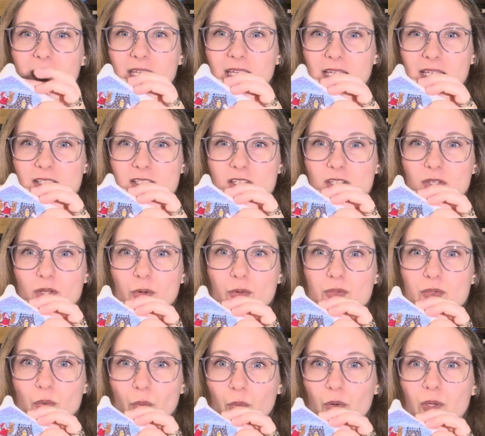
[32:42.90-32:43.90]
into
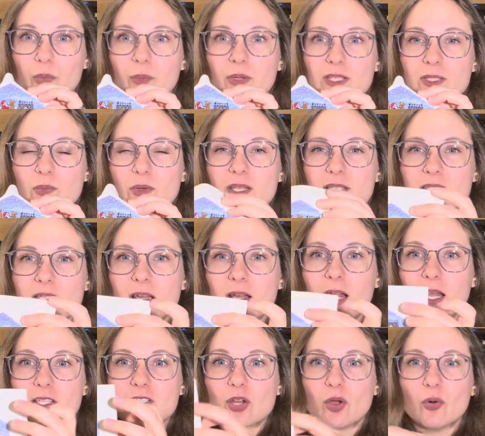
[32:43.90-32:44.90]
those ornaments when it's done.
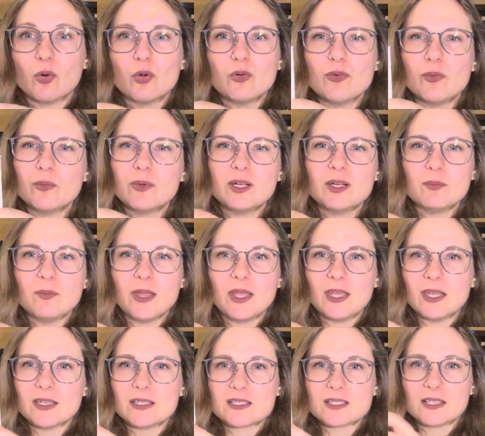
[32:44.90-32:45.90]
I don't know if I'm going to make
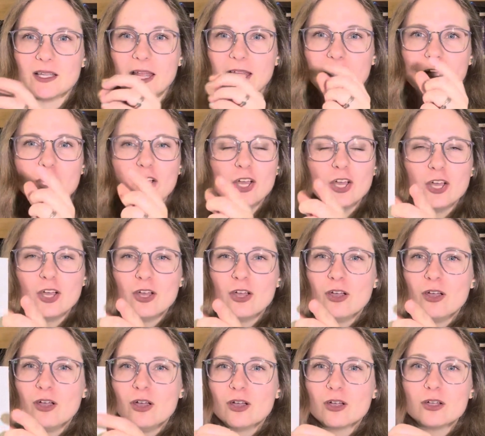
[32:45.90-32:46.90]
it into like
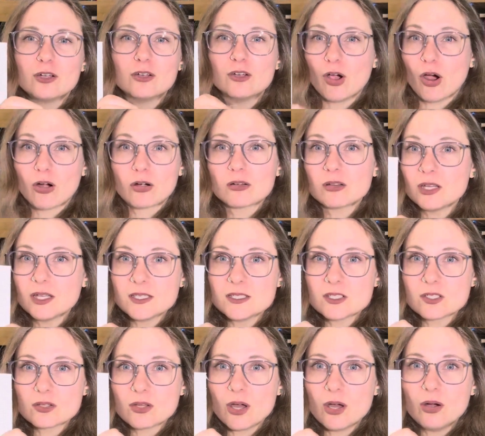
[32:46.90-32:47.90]

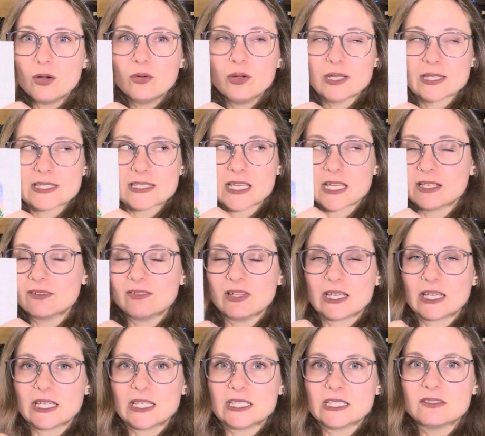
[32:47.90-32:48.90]
garlands though, instead of
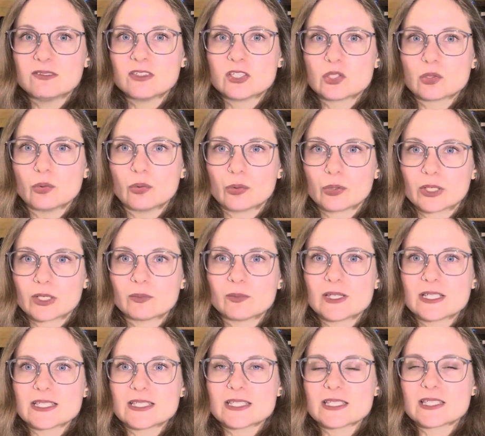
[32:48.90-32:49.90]
like individual
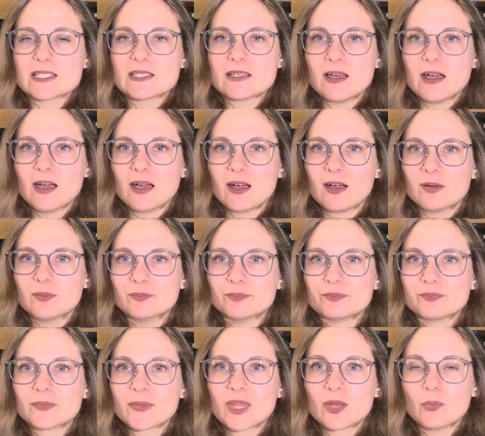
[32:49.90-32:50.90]
ornaments.
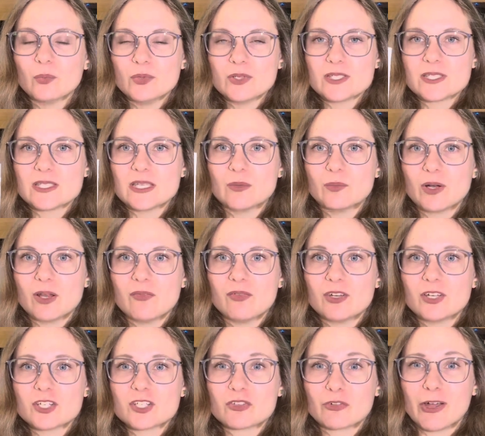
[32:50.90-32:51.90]
We'll see when I
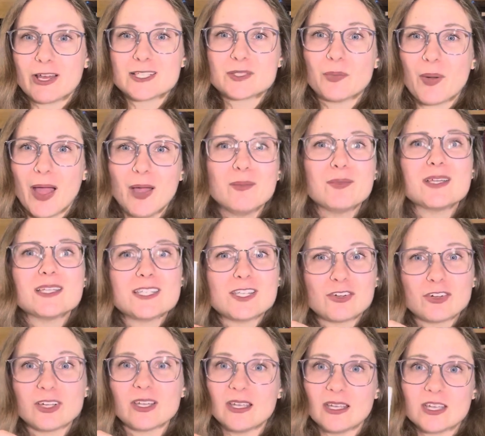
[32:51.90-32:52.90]
finish the rest, but I'm
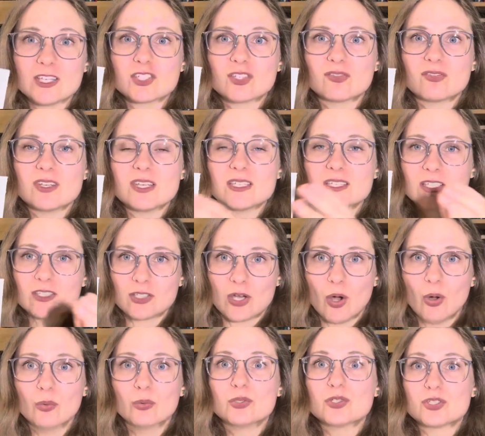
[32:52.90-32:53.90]
considering each of these its
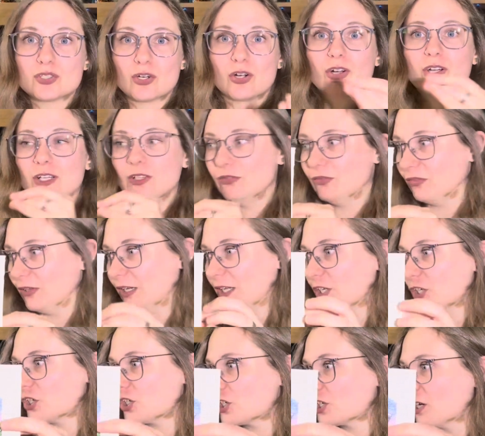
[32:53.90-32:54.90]
own start and
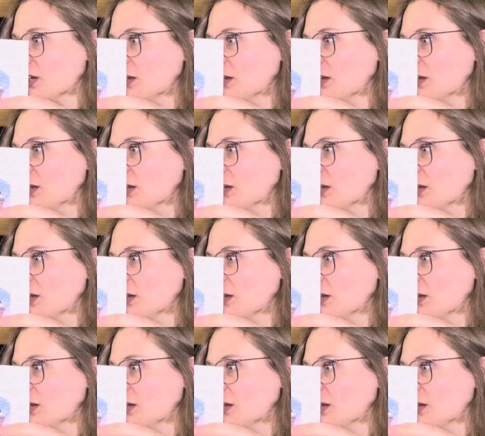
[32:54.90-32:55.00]
finish.